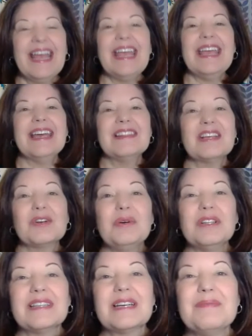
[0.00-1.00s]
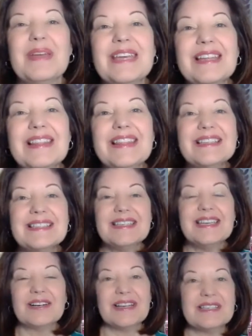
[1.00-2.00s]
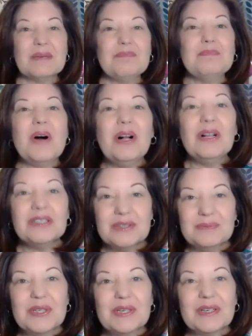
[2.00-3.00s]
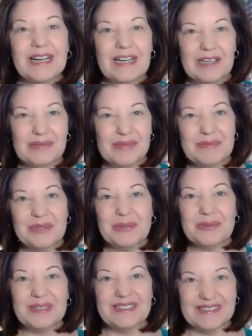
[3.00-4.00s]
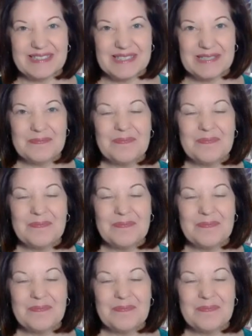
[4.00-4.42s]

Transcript: And the quilt that I'm making this year is a Baltimore album quilt.